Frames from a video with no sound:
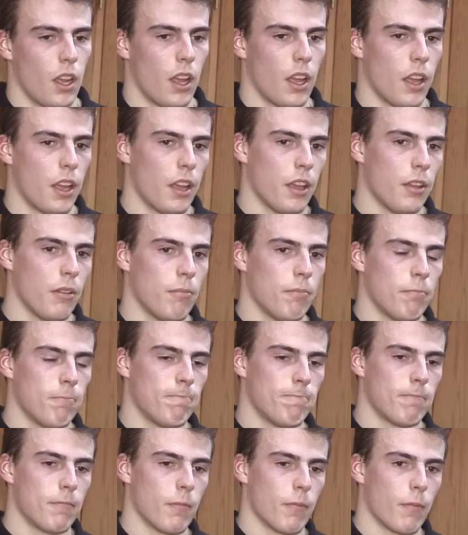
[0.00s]

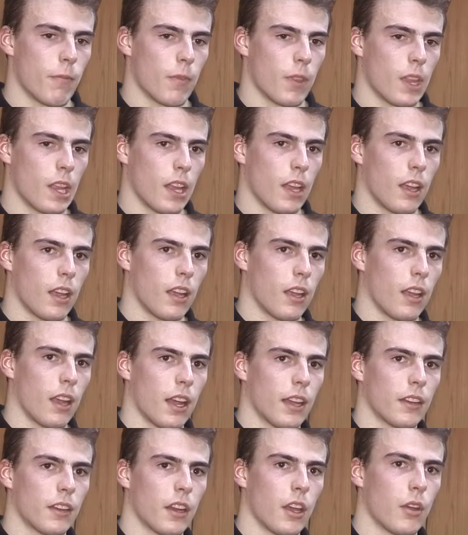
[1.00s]
I
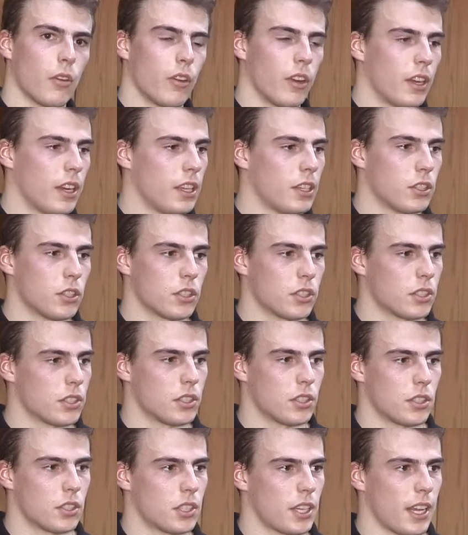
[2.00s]
don't know, really.
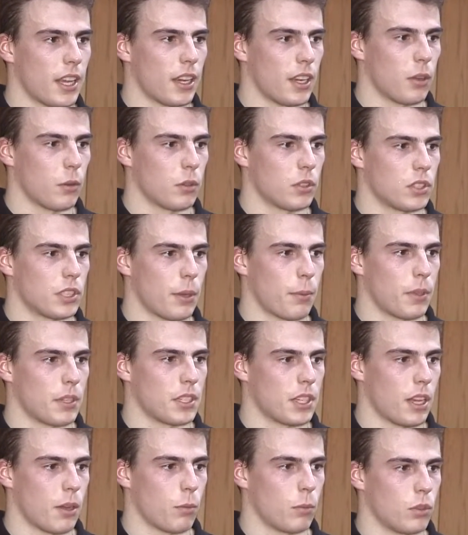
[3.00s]
Just taking it one step at a
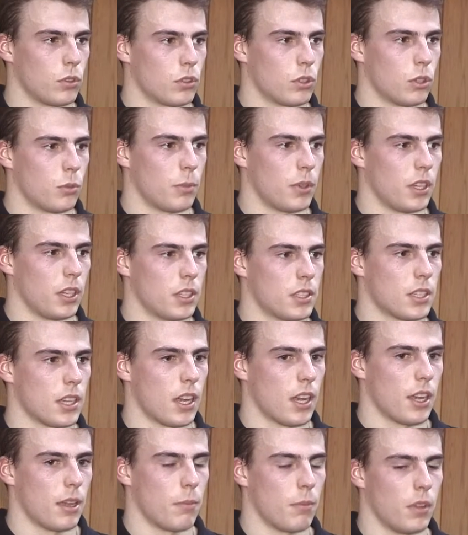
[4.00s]
time, one tournament at a
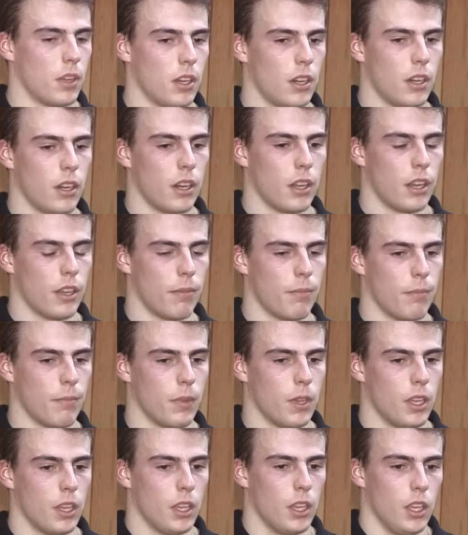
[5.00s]
time, and
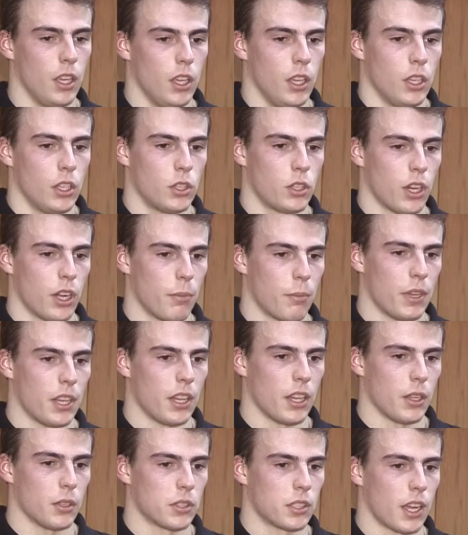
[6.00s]
trying to beat
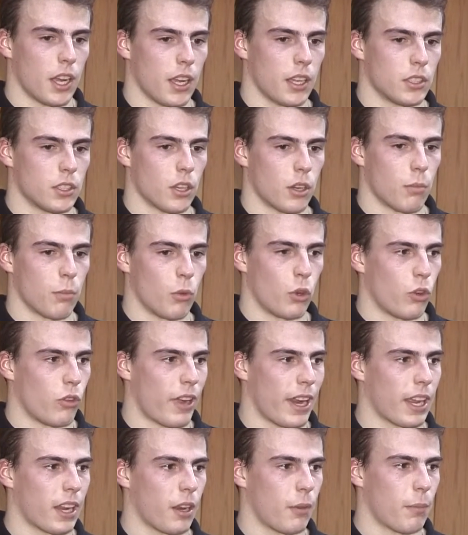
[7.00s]
those guys on a more
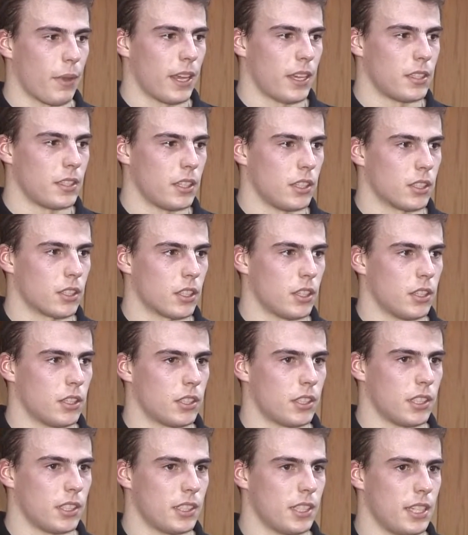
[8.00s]
regular basis,
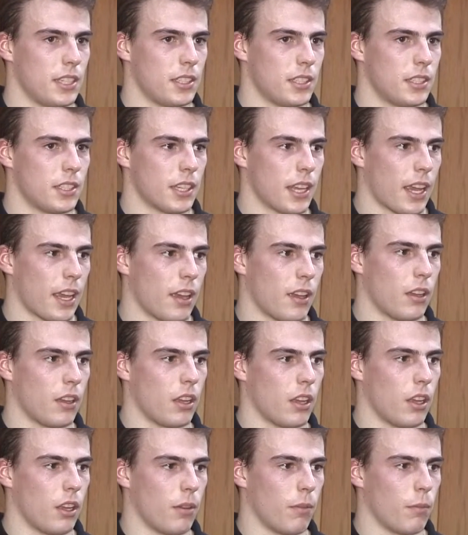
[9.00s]
because it's easy to get
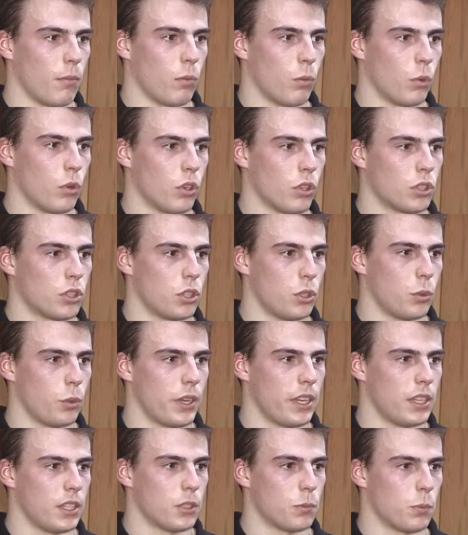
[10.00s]
1 or 2
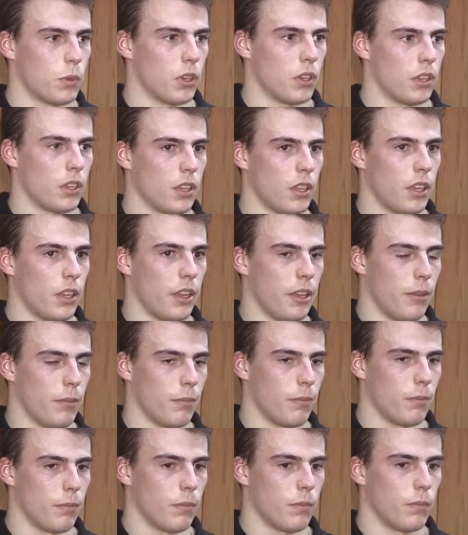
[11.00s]
wins, but
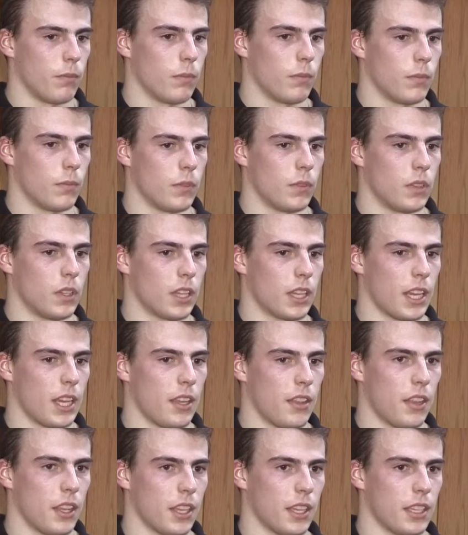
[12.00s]
the key
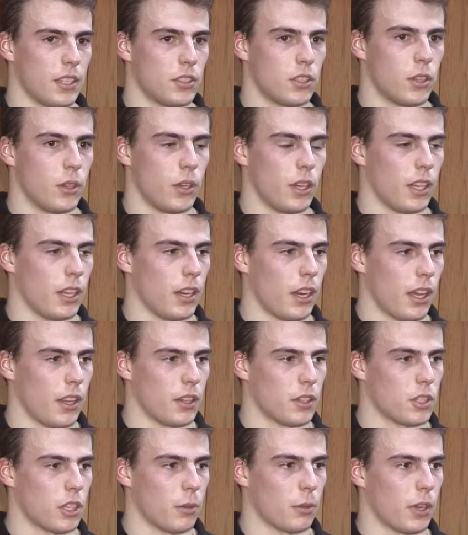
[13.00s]
thing is doing it like
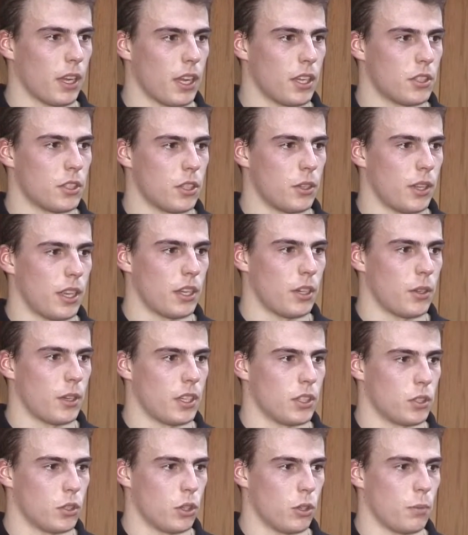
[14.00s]
the top guys do. They do
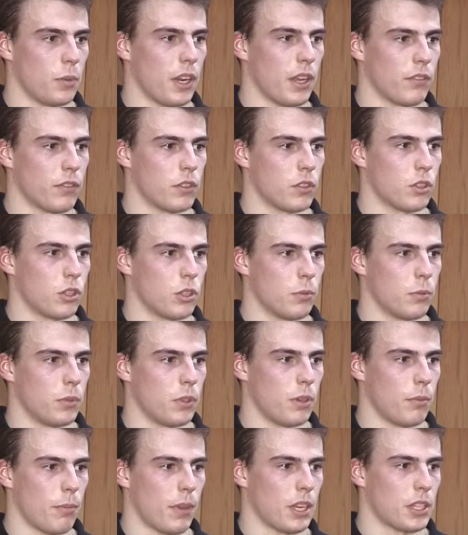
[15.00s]
it tournament after
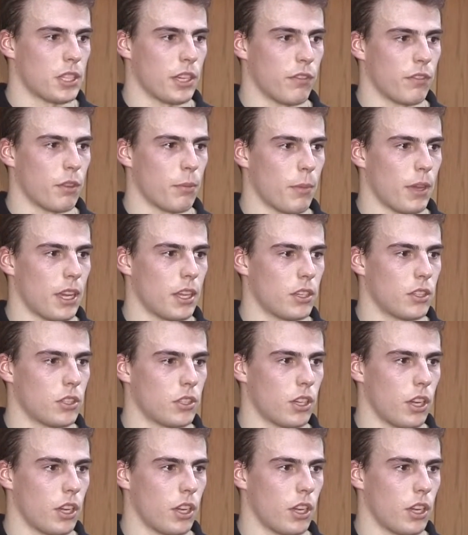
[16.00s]
tournament, match after match.